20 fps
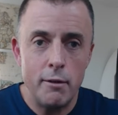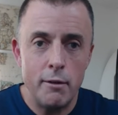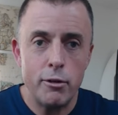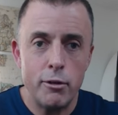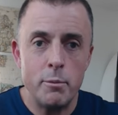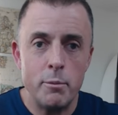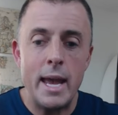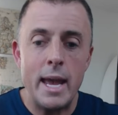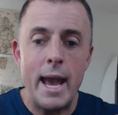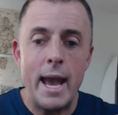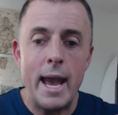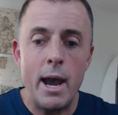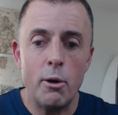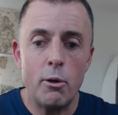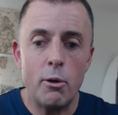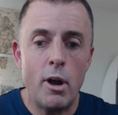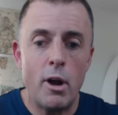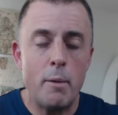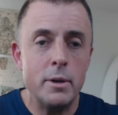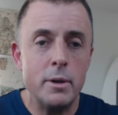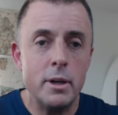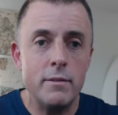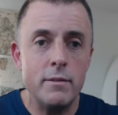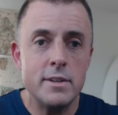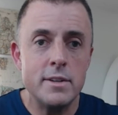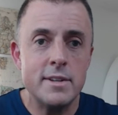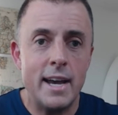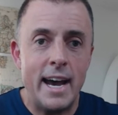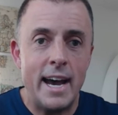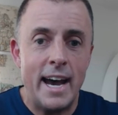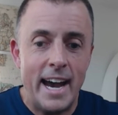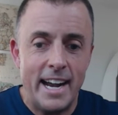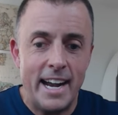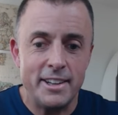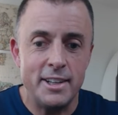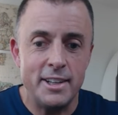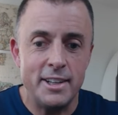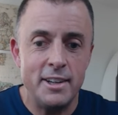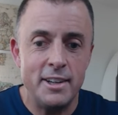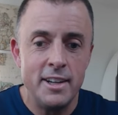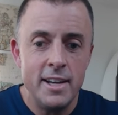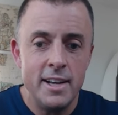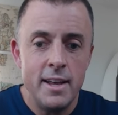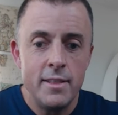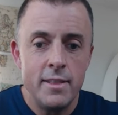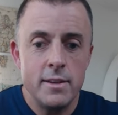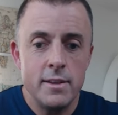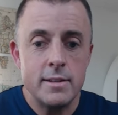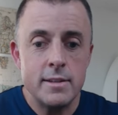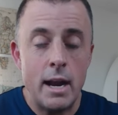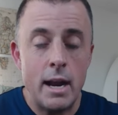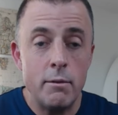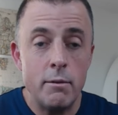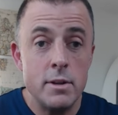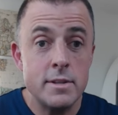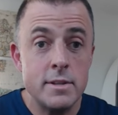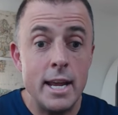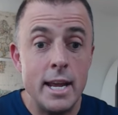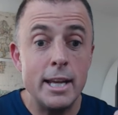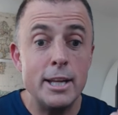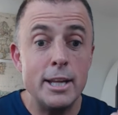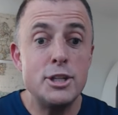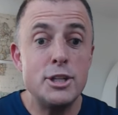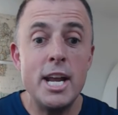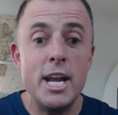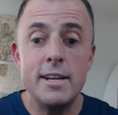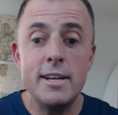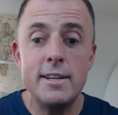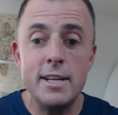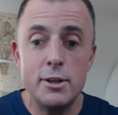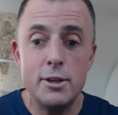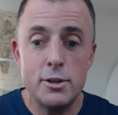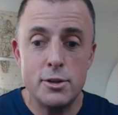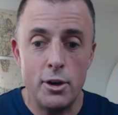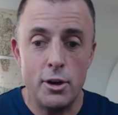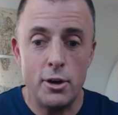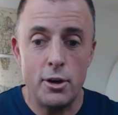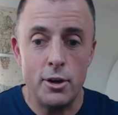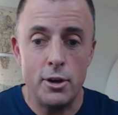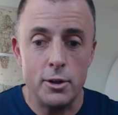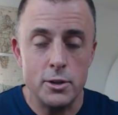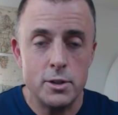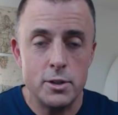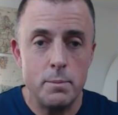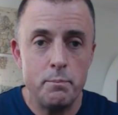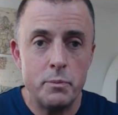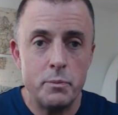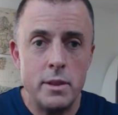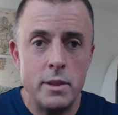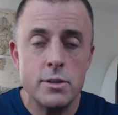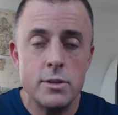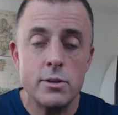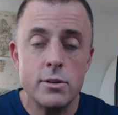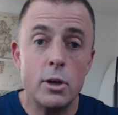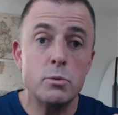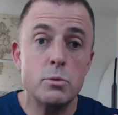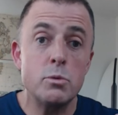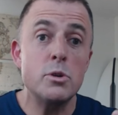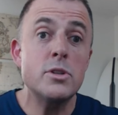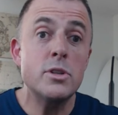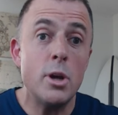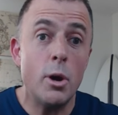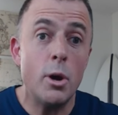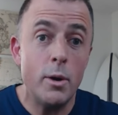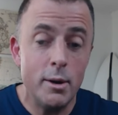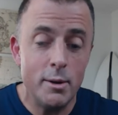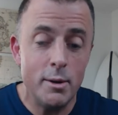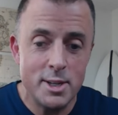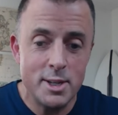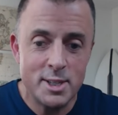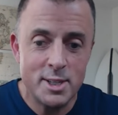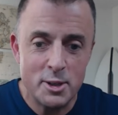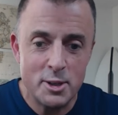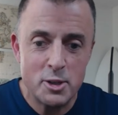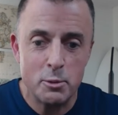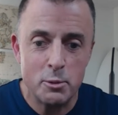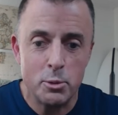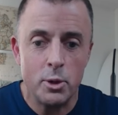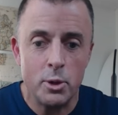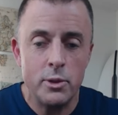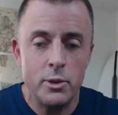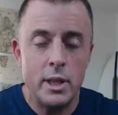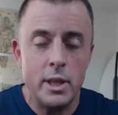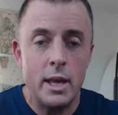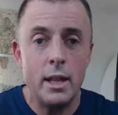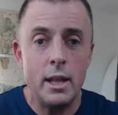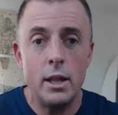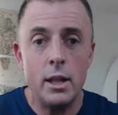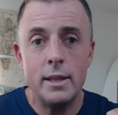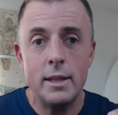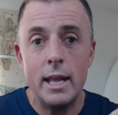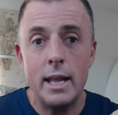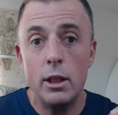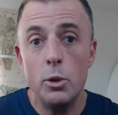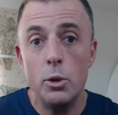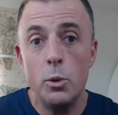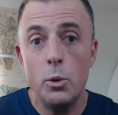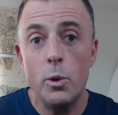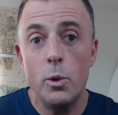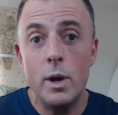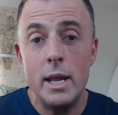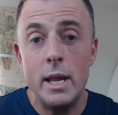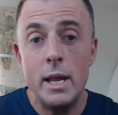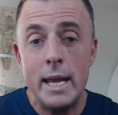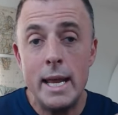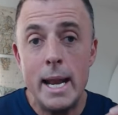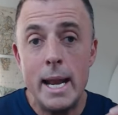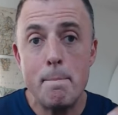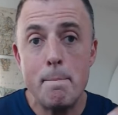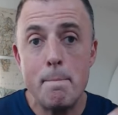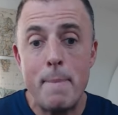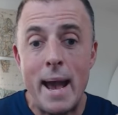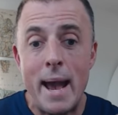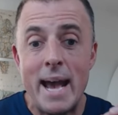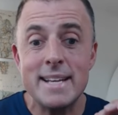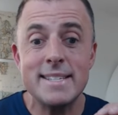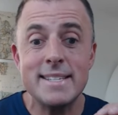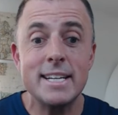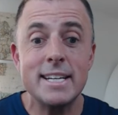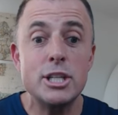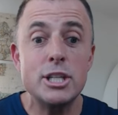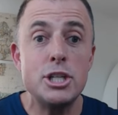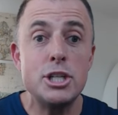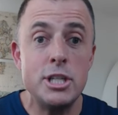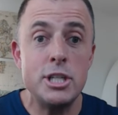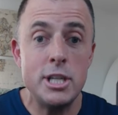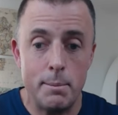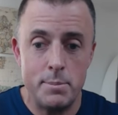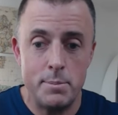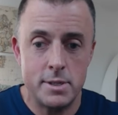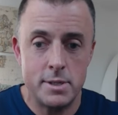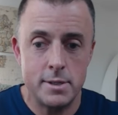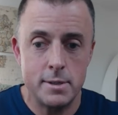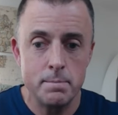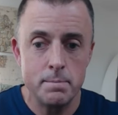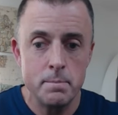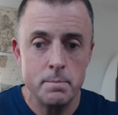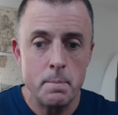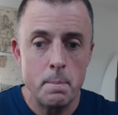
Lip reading: and from the outcropping of this island, the sirens sang enchanting songs. And these songs were so irresistible that they lured in passing ships,